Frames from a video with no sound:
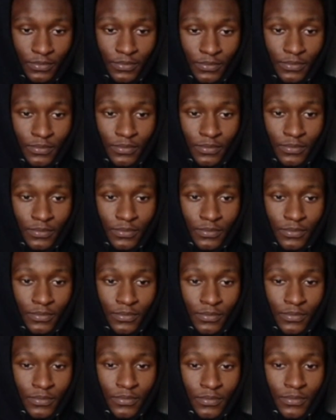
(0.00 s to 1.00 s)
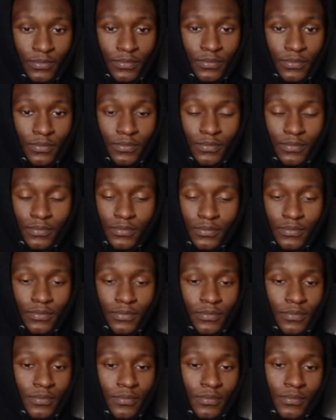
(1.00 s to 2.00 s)

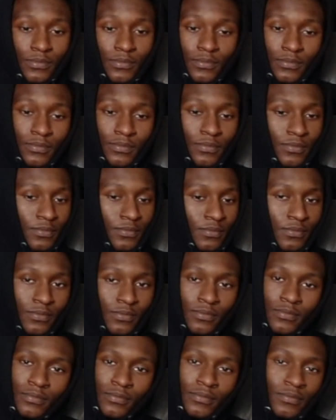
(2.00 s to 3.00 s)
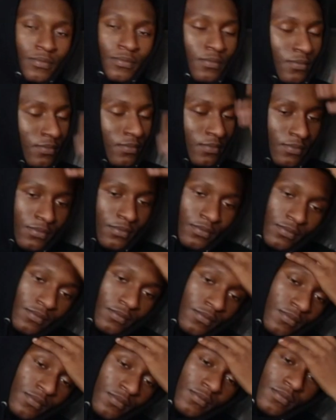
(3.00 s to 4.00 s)

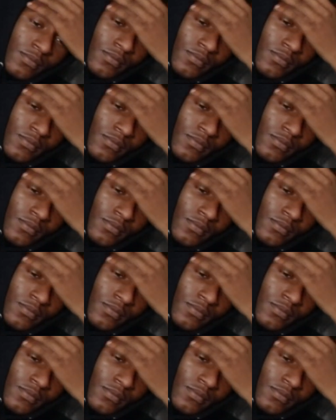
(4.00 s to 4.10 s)
[no speech]